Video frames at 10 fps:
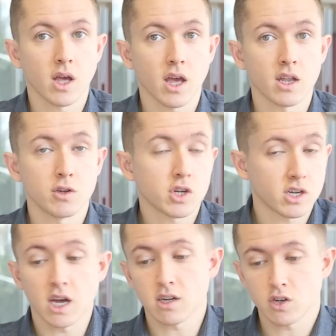and you should
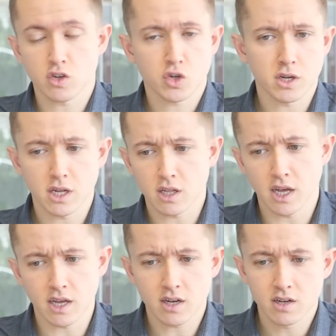not just treat it
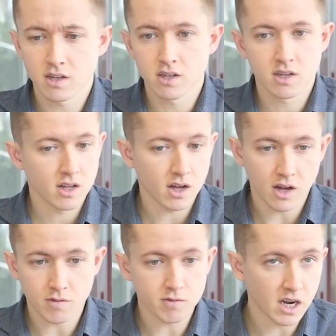like
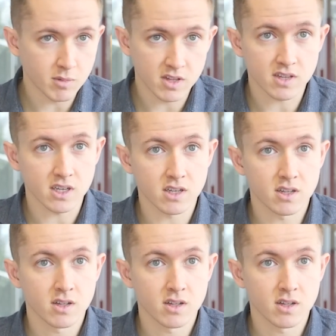vitamin C.